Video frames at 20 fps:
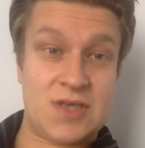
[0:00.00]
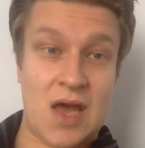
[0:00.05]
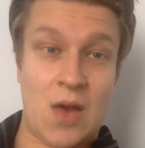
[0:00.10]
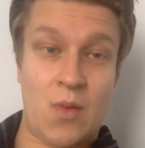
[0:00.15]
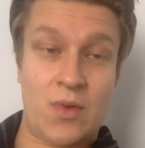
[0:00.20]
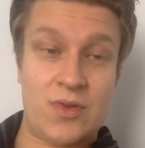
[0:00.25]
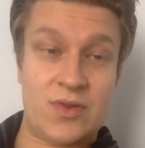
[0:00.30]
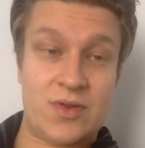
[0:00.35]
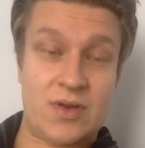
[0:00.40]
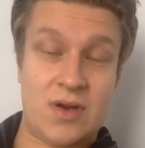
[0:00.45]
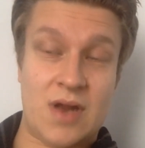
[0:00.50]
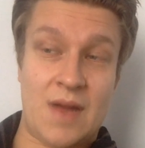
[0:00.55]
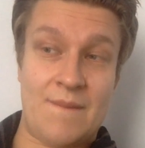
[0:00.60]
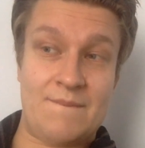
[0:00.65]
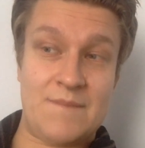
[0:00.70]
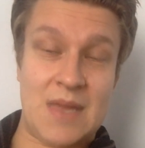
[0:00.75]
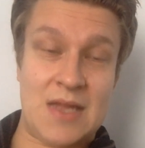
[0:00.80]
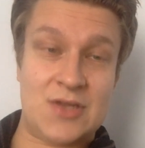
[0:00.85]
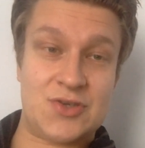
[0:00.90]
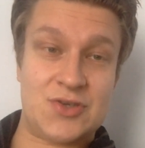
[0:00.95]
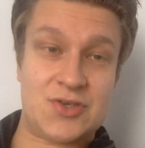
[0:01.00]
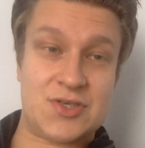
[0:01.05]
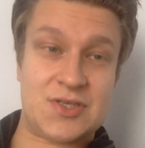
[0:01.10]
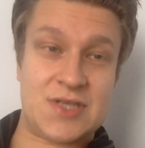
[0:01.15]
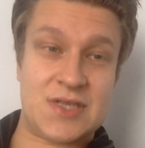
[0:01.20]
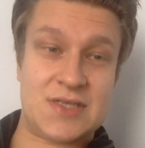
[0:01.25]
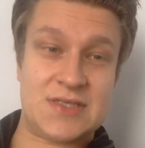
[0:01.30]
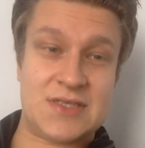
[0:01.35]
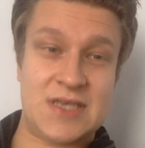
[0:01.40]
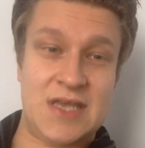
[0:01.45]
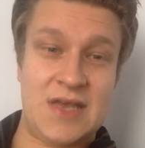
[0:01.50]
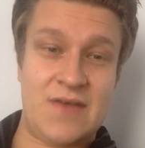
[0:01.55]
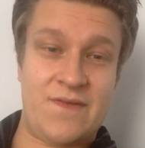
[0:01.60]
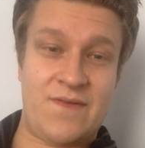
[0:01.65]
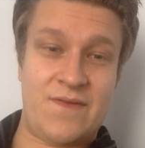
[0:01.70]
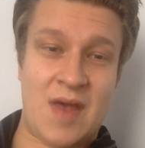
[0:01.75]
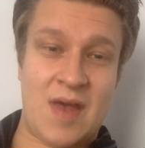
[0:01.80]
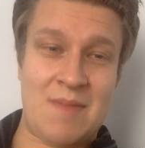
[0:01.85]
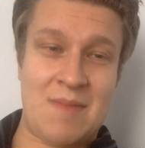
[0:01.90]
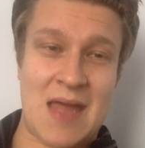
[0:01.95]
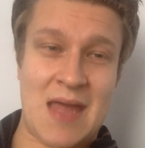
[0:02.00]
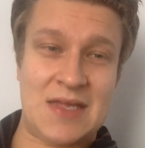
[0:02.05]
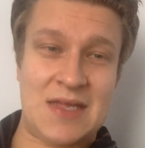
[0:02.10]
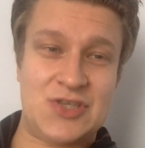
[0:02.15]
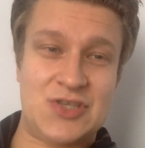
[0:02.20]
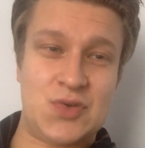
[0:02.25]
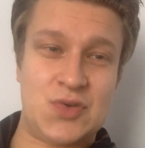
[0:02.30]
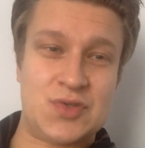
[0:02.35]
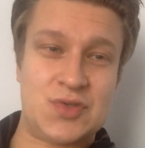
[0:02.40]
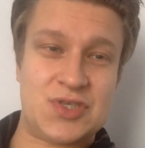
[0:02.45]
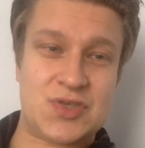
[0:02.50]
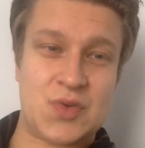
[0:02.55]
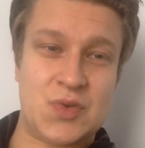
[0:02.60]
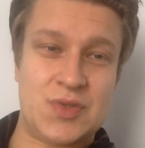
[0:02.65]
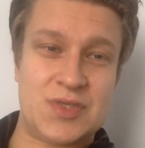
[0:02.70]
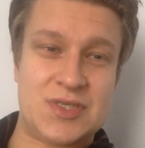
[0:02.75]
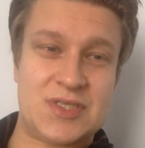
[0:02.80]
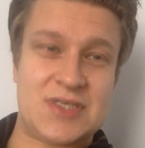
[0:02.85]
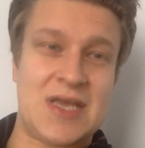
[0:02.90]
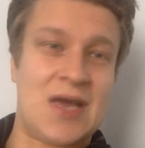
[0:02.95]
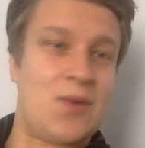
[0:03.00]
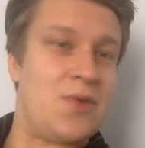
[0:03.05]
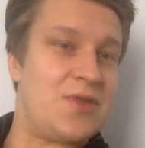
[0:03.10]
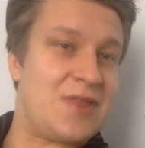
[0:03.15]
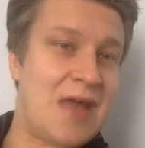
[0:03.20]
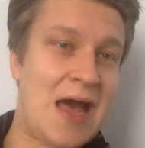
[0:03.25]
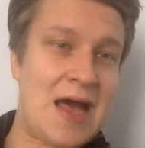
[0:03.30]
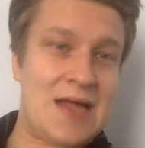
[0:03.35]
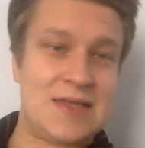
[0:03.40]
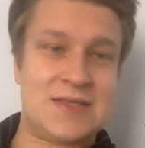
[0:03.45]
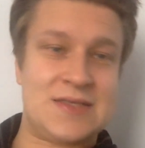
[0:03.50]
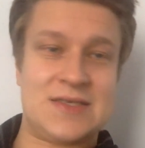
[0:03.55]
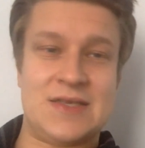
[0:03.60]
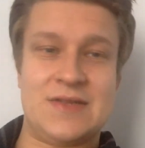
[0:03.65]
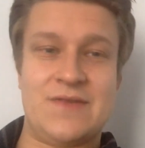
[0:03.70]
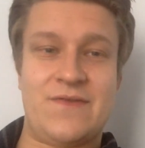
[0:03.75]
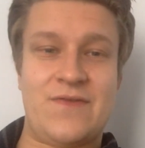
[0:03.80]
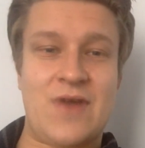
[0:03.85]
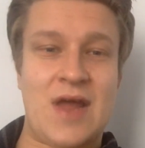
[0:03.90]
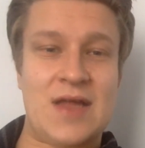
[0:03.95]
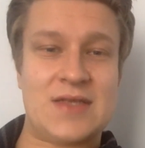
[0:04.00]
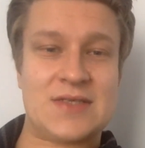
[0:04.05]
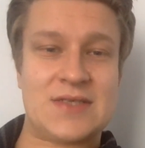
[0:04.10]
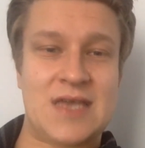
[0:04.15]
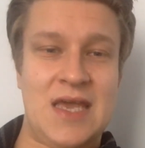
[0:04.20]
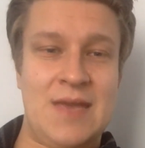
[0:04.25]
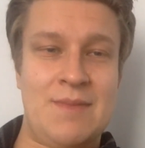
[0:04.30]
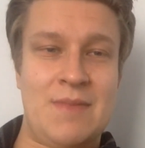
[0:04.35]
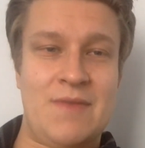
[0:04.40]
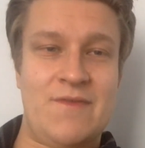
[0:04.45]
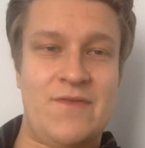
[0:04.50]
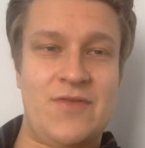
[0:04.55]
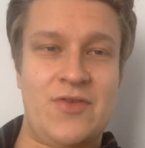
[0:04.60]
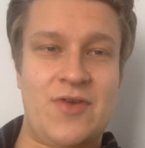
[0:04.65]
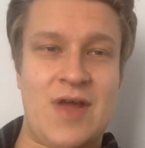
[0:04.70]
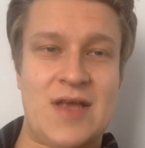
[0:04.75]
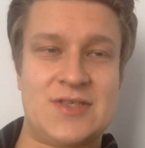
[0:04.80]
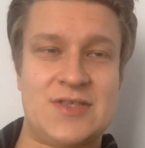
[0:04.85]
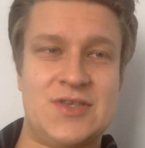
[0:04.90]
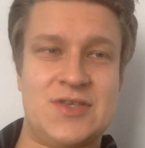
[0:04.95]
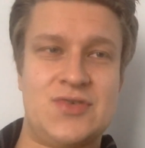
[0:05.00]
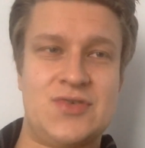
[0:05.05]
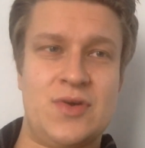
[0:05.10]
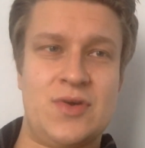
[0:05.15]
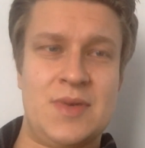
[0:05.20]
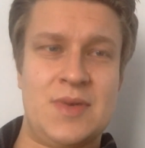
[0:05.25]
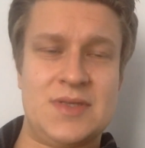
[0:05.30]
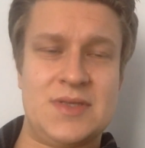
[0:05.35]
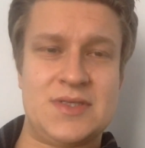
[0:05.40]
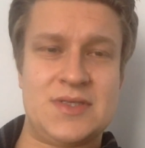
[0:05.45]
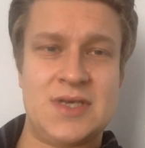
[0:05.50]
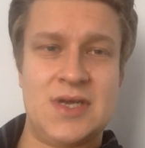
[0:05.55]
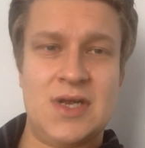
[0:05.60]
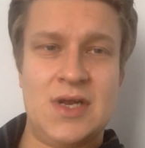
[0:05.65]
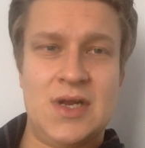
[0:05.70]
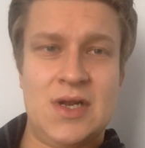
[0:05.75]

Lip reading: I'm interested to see if Eddie Jones is going to stick with that in the France game and for the rest of the tournament.